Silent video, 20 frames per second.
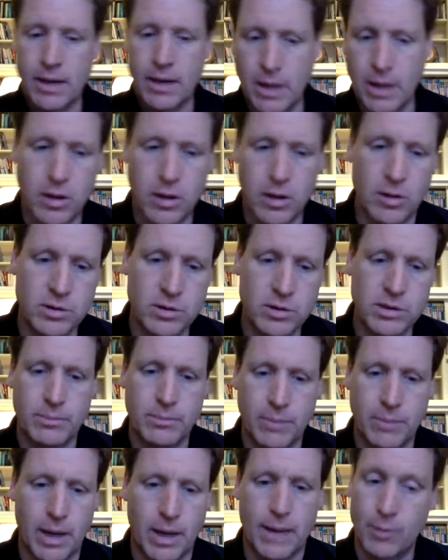And then close
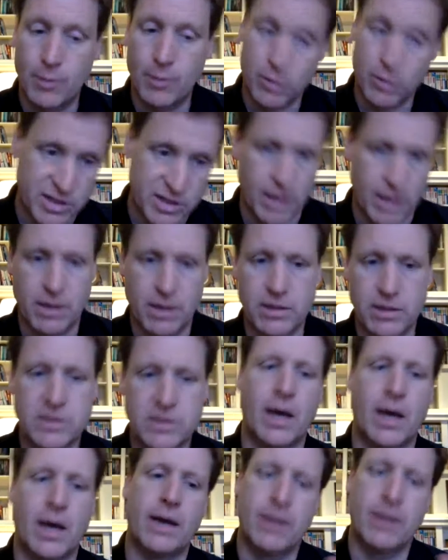the Bible or set it
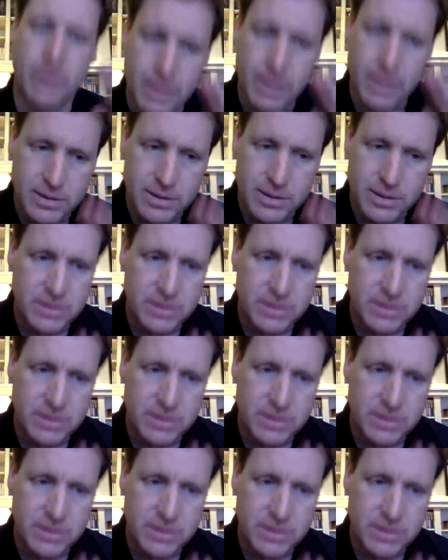aside and then